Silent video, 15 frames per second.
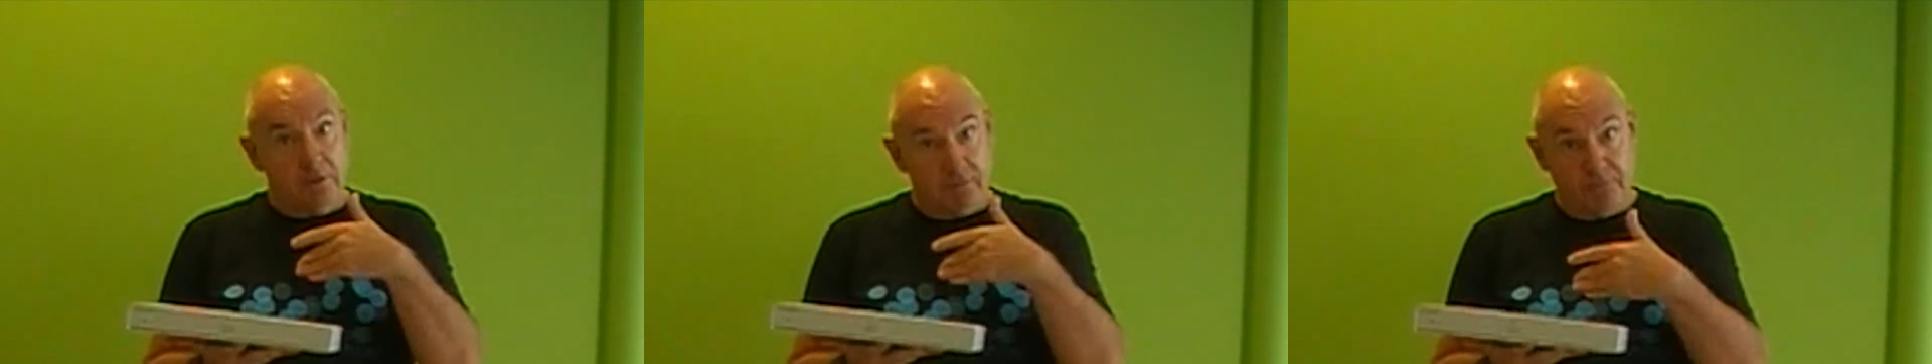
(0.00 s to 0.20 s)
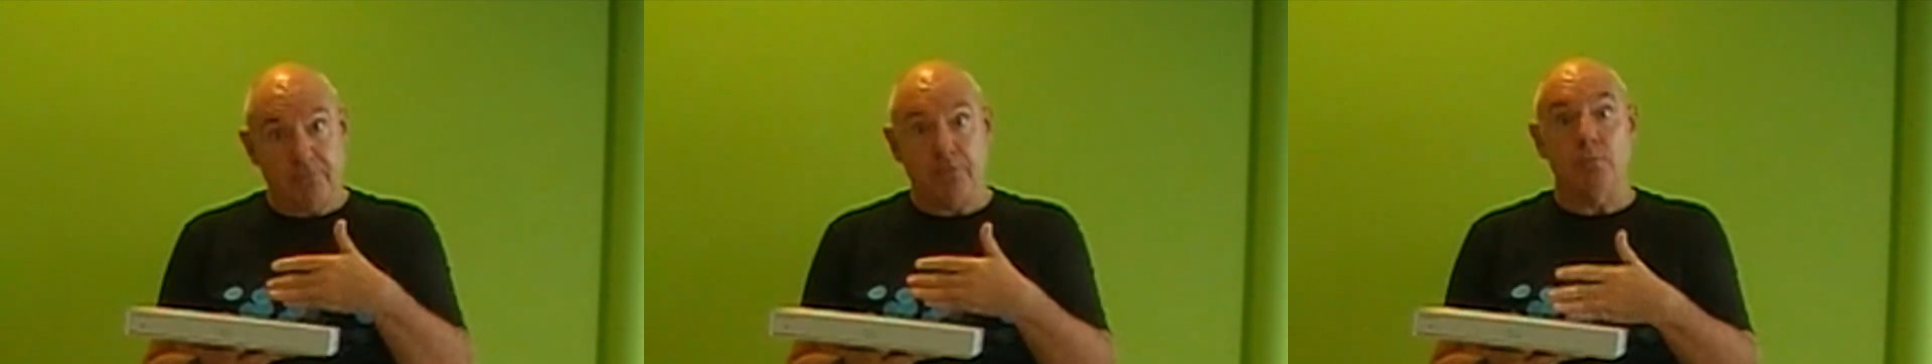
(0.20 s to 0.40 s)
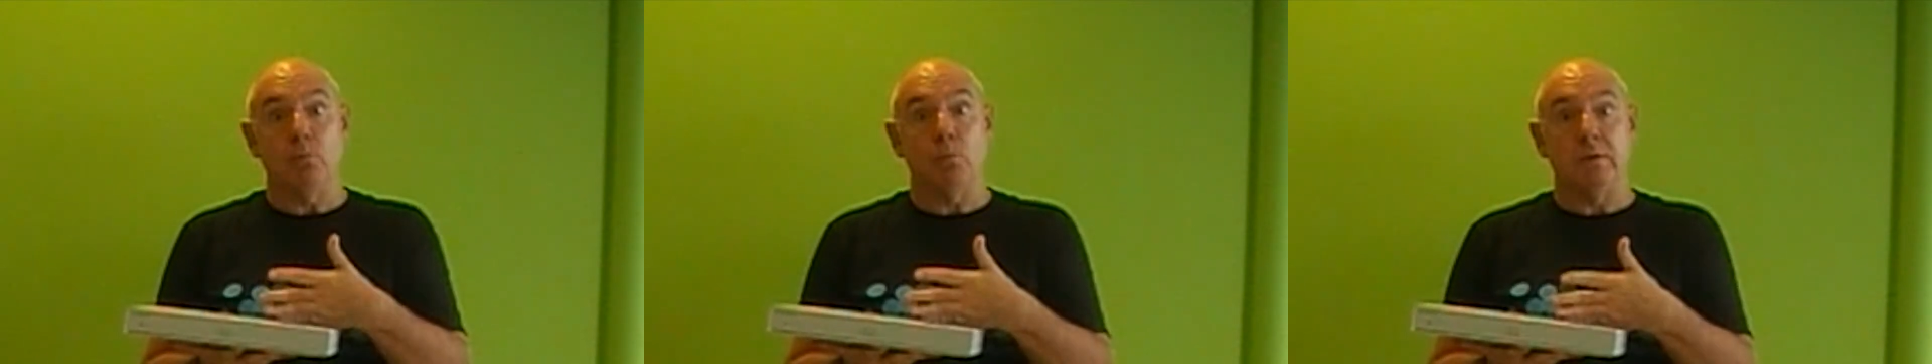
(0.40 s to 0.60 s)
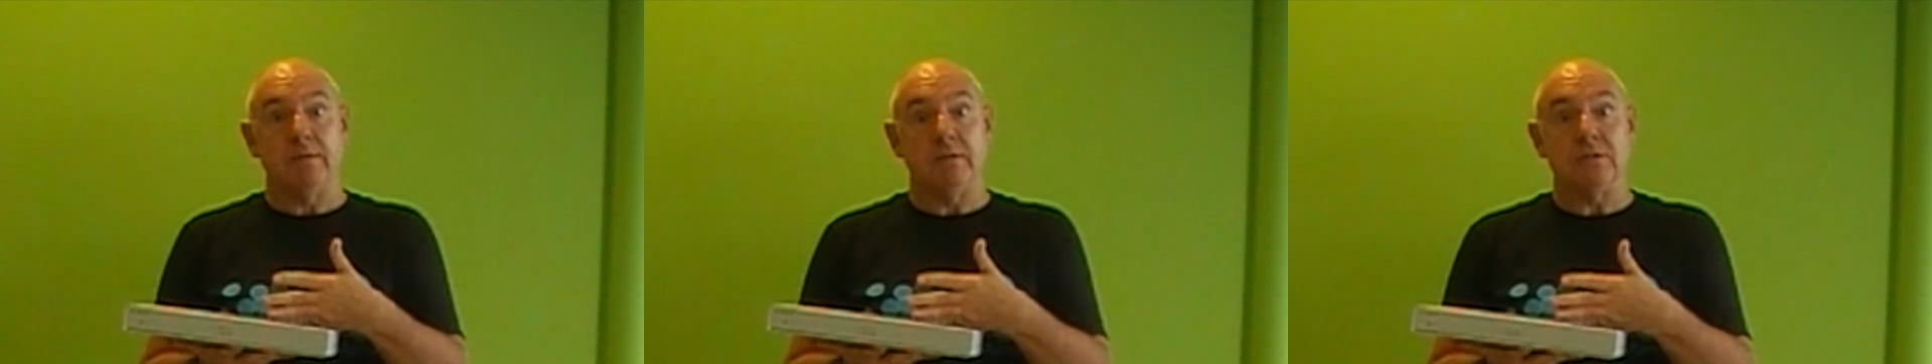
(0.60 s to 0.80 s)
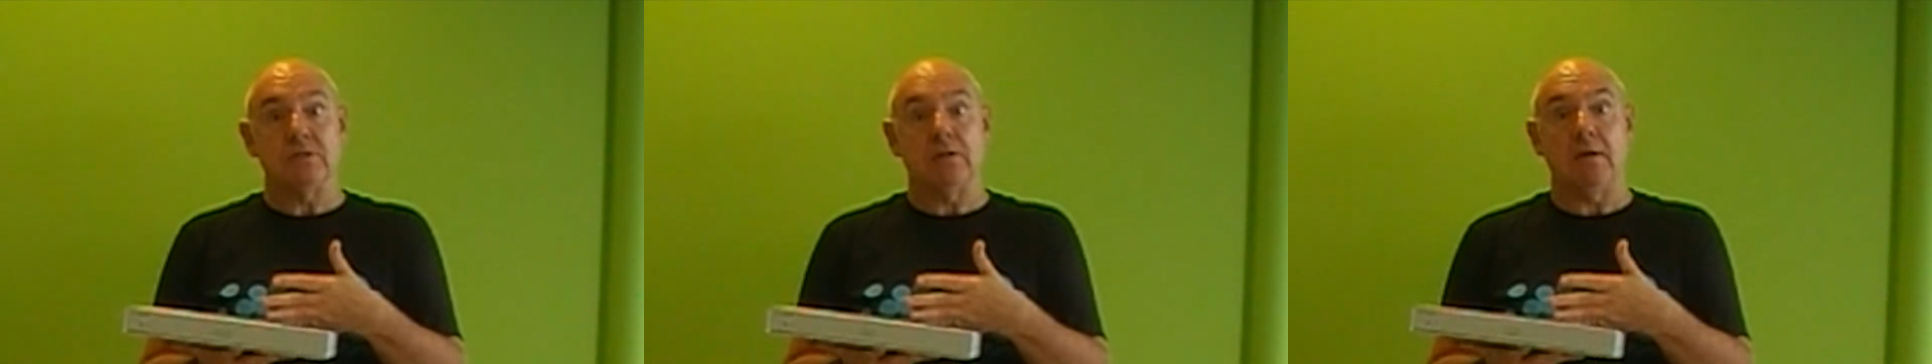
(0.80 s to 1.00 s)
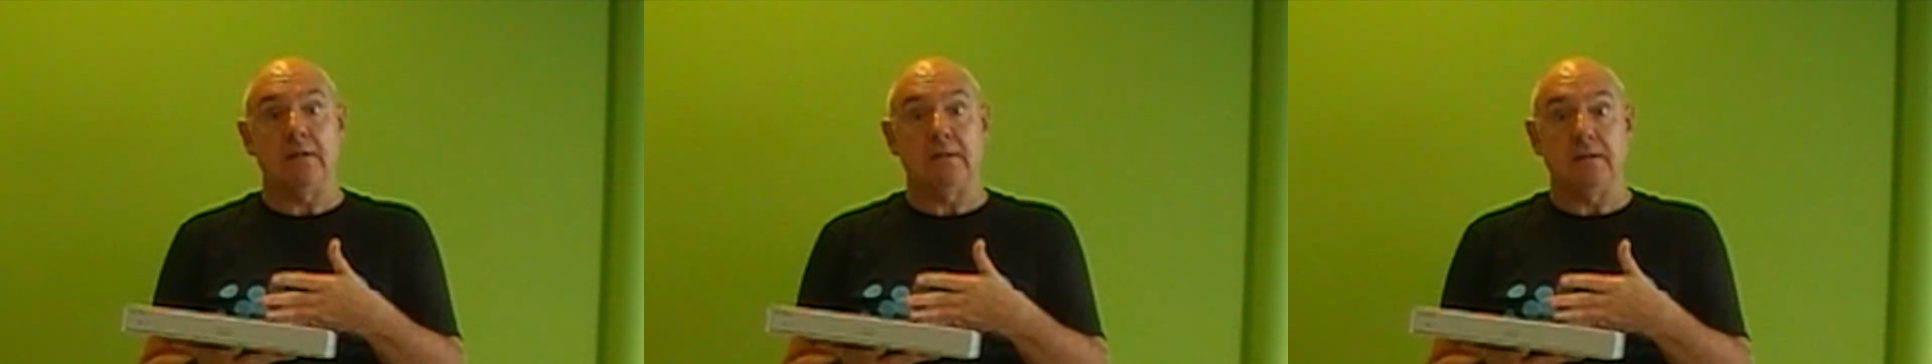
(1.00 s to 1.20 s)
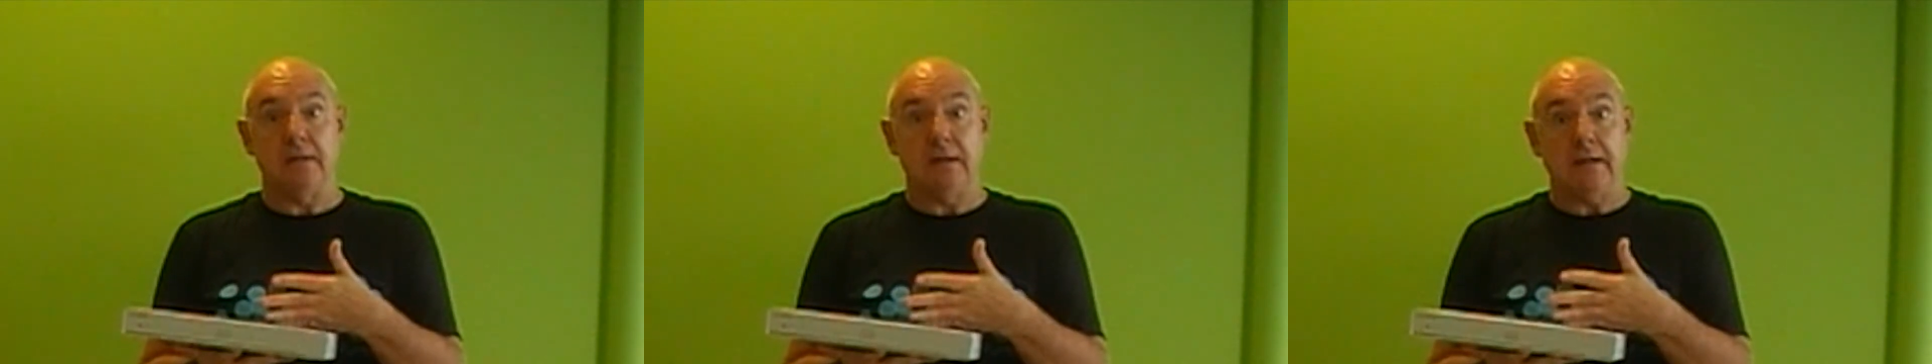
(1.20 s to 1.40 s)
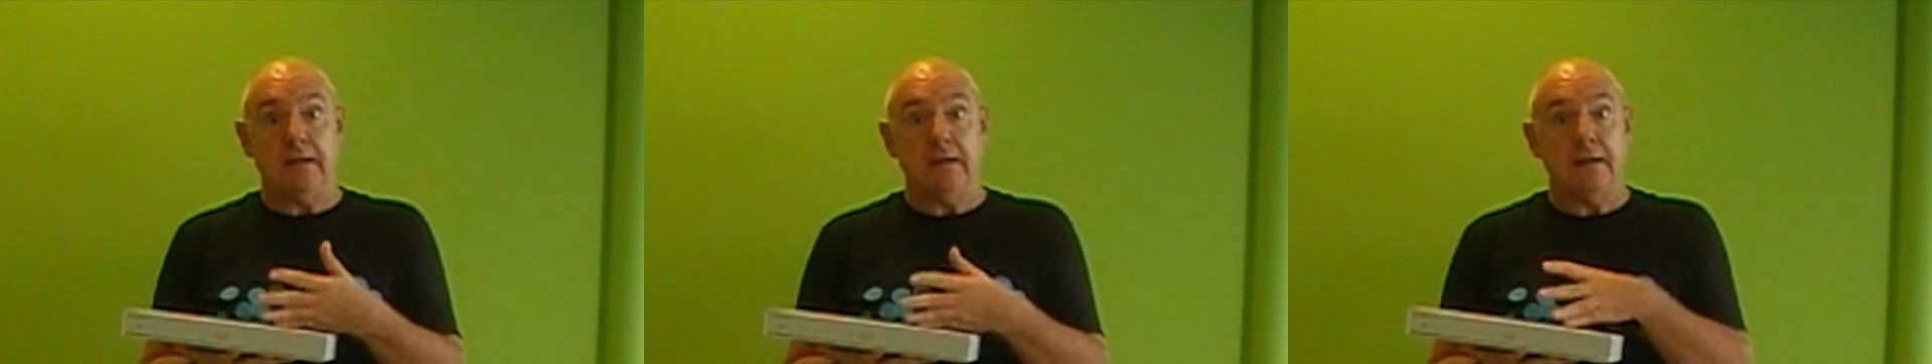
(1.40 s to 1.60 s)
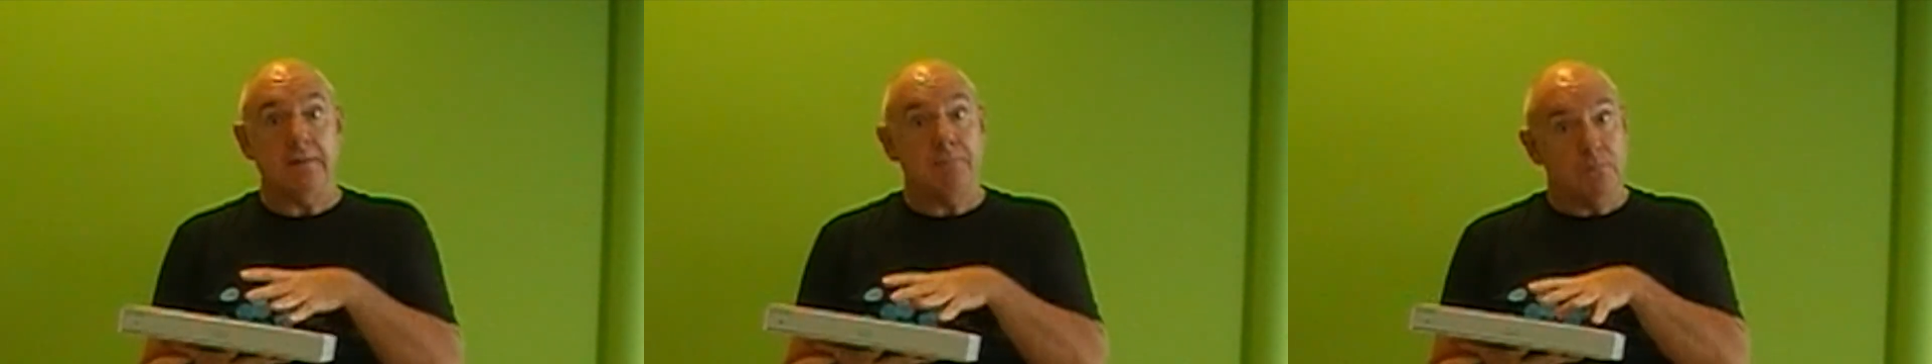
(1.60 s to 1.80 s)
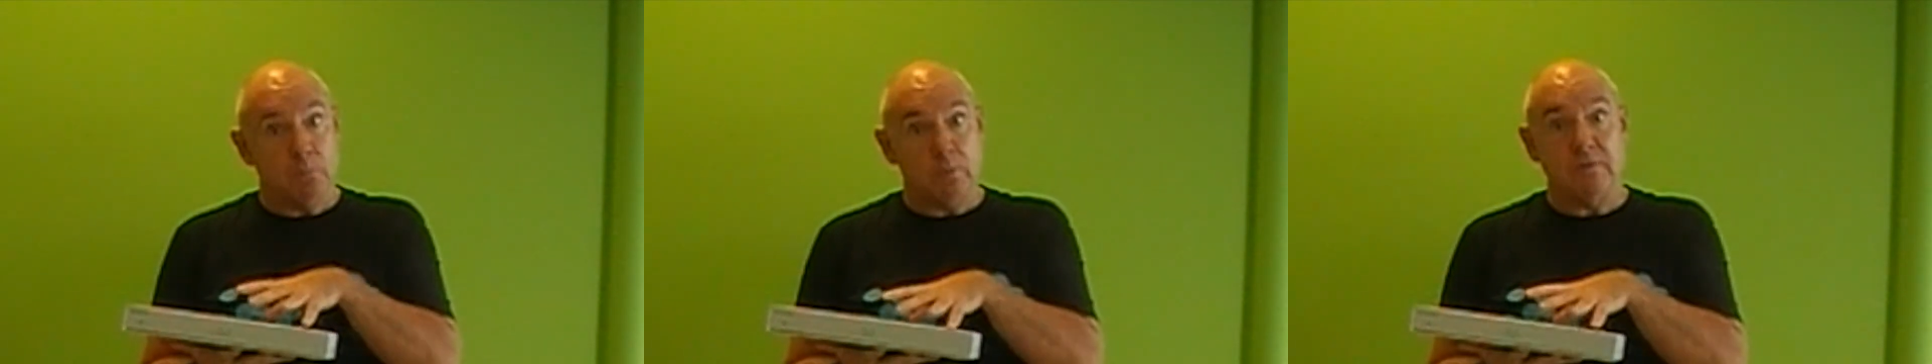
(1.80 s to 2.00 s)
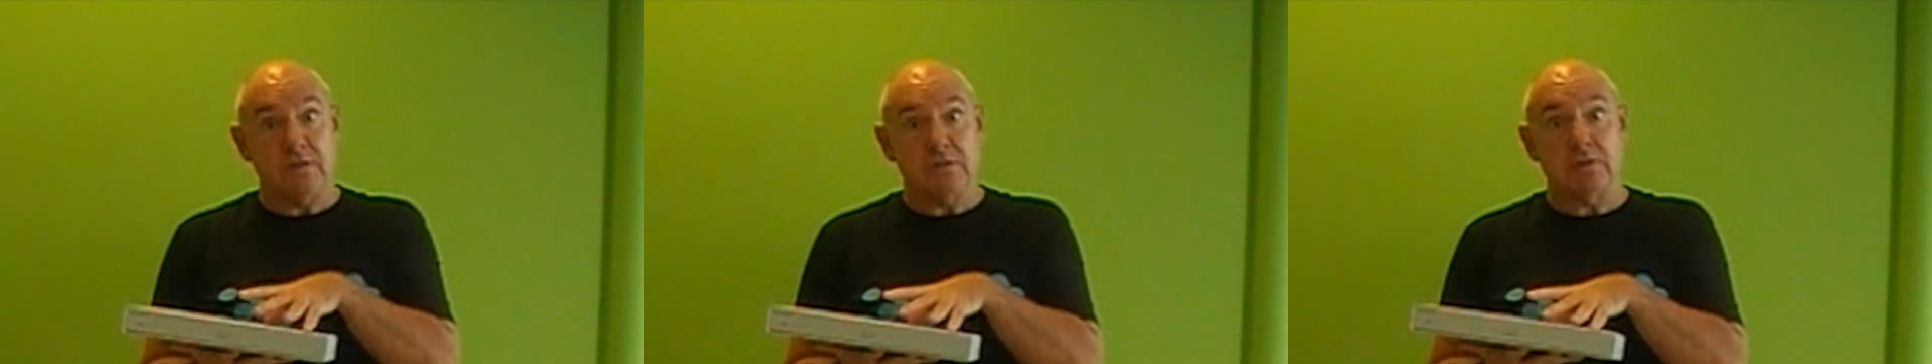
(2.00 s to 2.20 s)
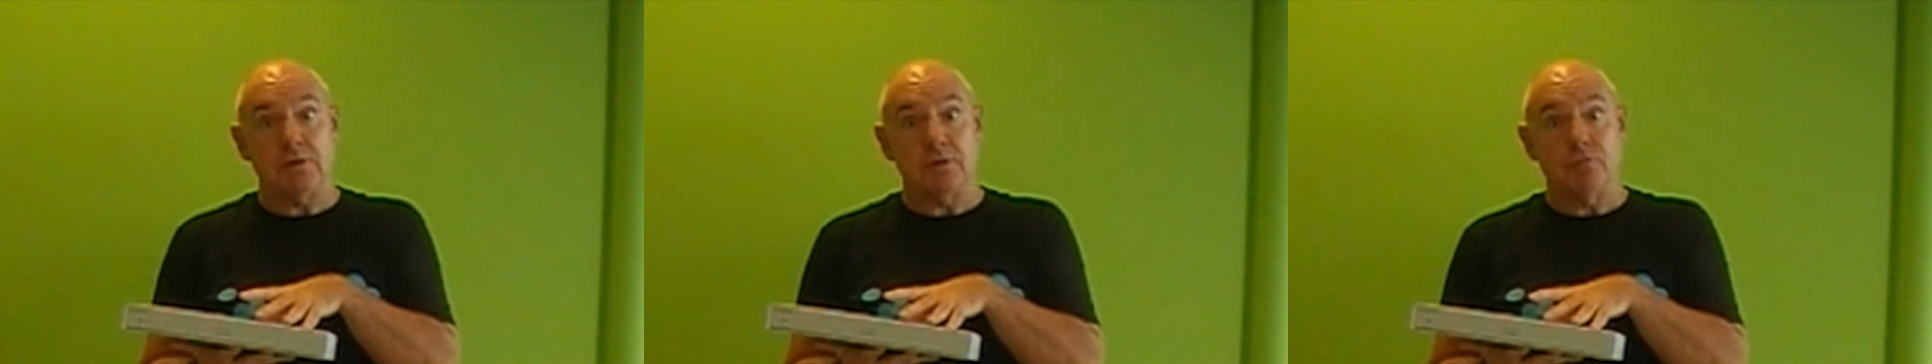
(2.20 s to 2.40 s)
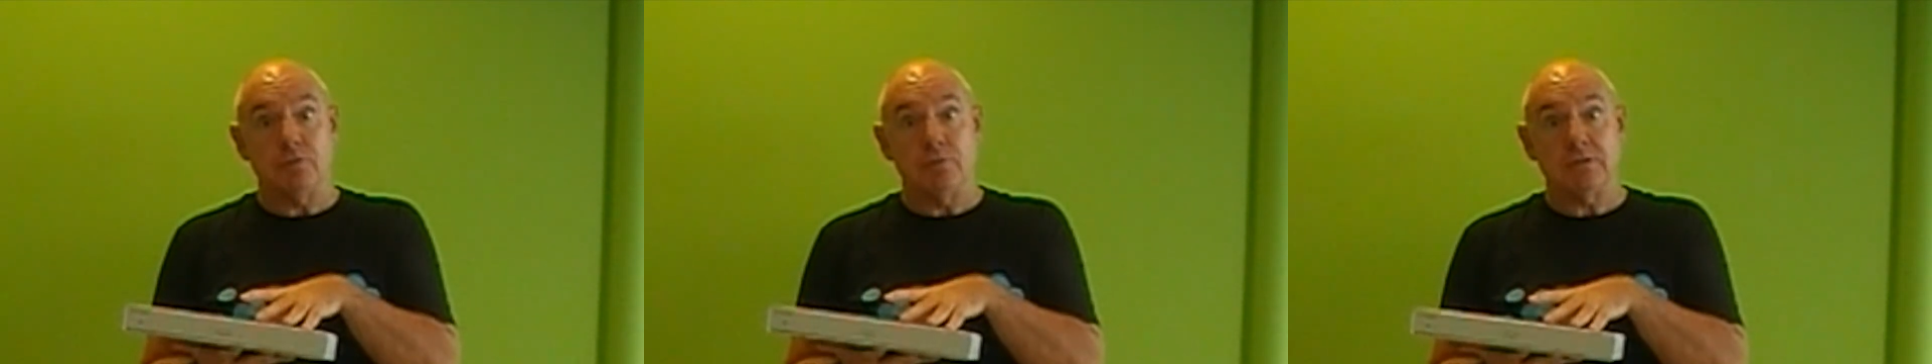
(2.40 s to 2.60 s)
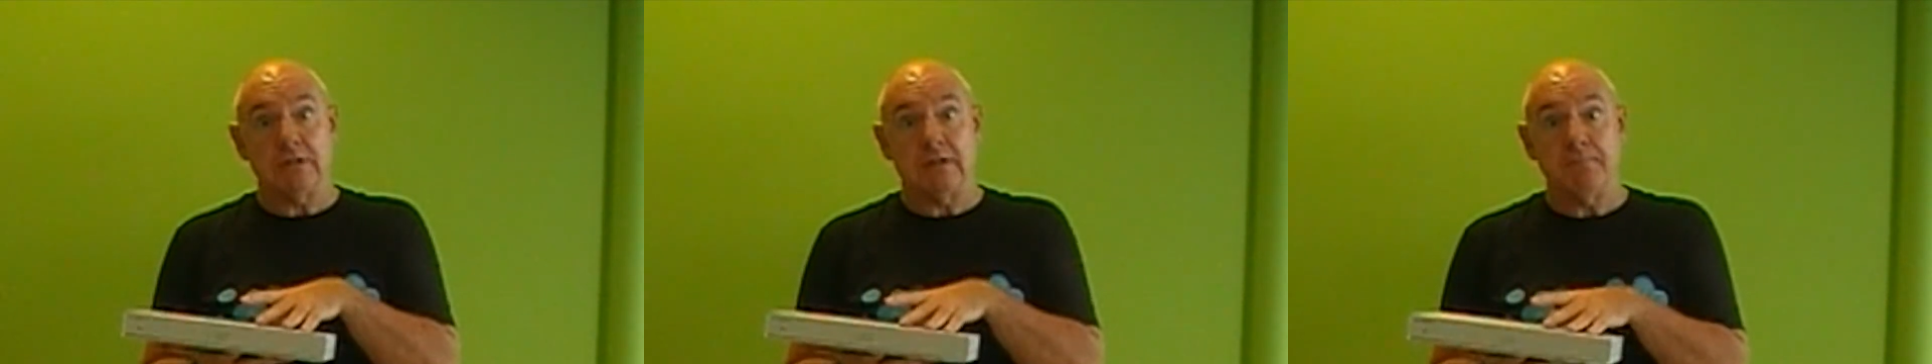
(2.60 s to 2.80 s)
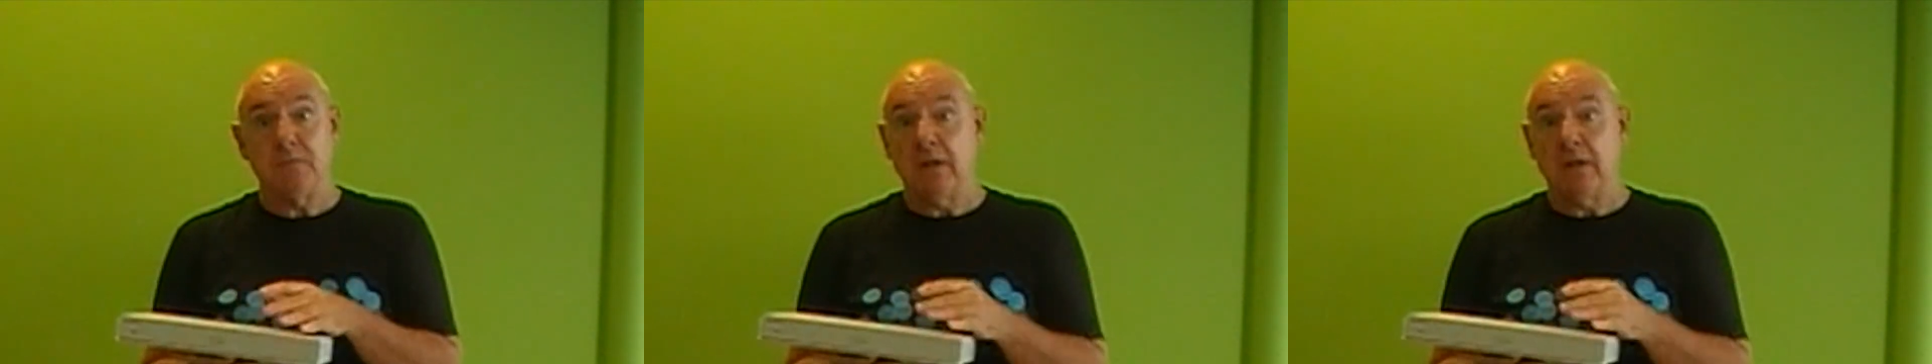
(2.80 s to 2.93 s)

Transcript: from within the router.